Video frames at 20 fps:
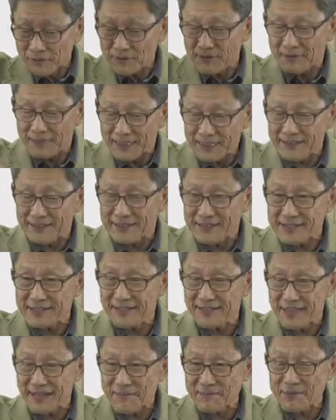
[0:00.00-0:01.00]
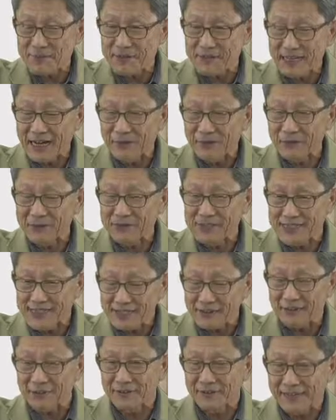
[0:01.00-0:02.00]
decrease the temperature down to
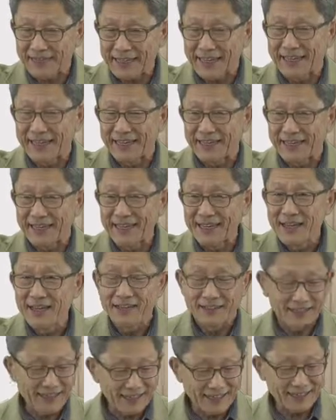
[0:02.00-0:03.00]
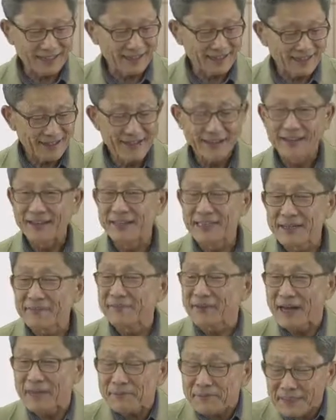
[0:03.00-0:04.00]
0 K, then if
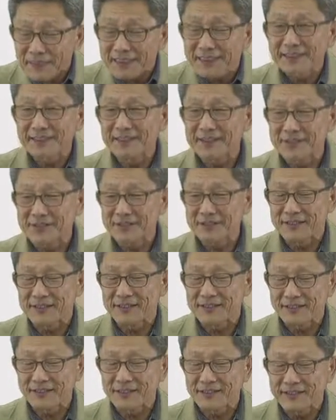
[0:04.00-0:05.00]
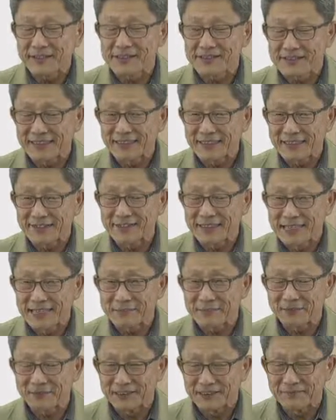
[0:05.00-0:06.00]
everything is in
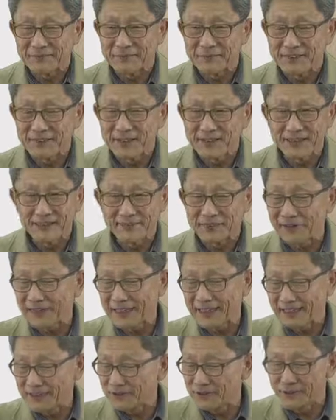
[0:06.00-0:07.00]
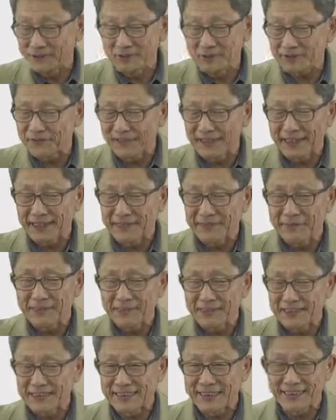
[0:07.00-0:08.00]
equilibrium, you forget about
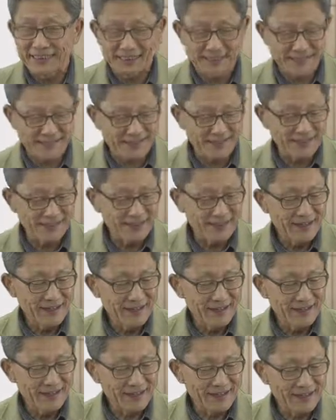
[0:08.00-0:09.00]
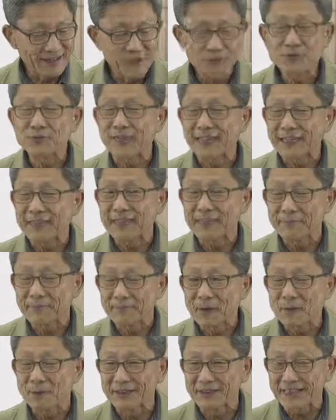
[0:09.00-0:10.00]
kinetics, then you end up
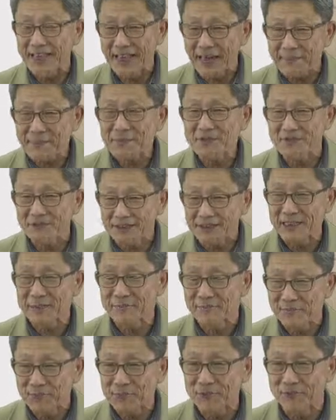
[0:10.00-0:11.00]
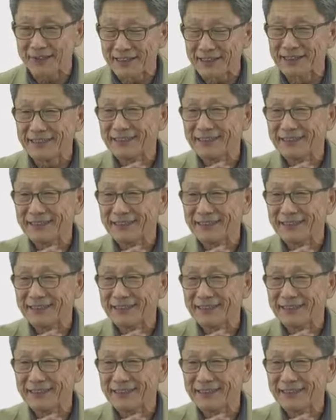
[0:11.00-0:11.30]
with the absolutely pure,